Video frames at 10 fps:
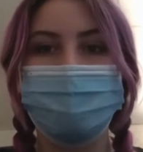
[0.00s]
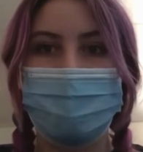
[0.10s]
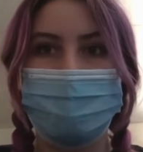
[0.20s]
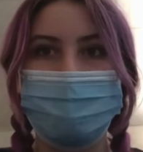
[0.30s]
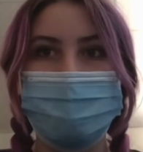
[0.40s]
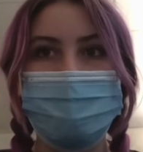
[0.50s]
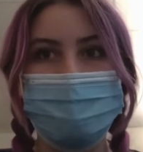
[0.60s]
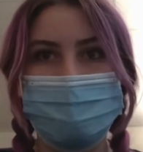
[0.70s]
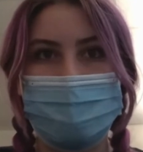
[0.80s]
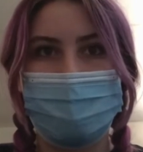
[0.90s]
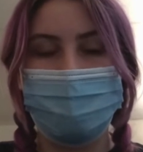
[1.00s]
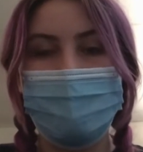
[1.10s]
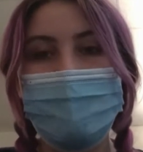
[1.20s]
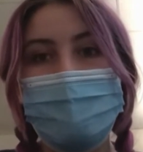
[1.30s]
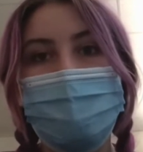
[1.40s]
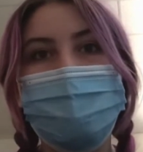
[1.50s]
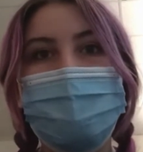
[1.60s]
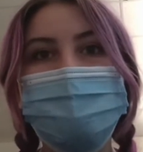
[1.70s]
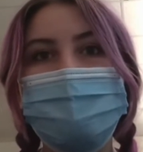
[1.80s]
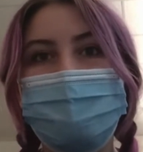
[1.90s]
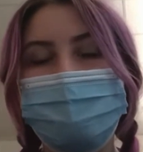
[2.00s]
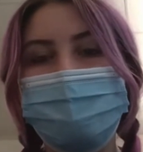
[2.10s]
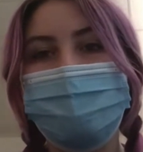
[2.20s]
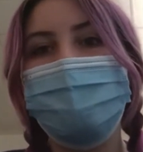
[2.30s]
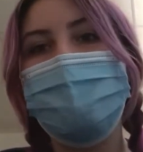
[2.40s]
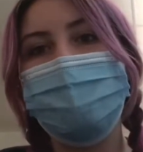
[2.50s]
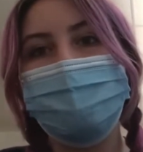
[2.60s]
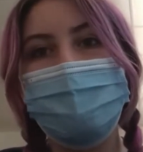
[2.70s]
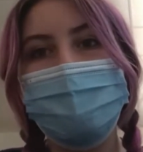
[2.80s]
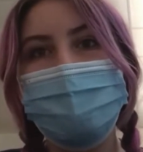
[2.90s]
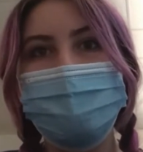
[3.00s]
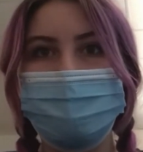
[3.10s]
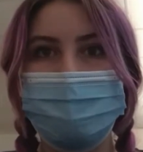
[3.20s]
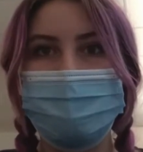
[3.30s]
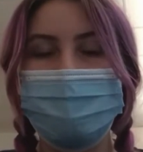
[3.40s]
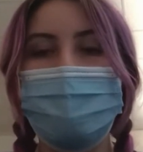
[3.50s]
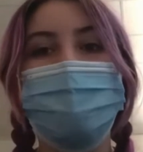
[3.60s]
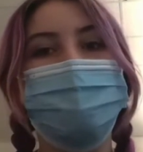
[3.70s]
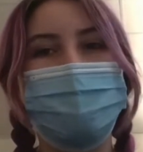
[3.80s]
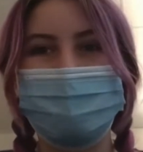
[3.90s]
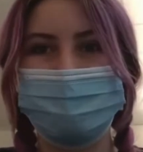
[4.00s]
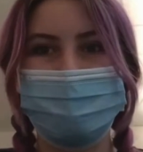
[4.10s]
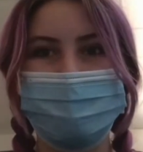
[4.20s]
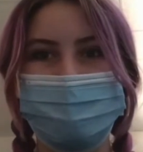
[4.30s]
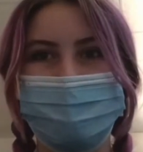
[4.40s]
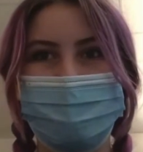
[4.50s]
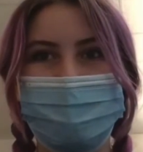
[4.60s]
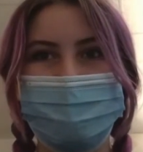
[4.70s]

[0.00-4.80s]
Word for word: faculty, and staff have come together to create a fun, unique, and prosperous school year.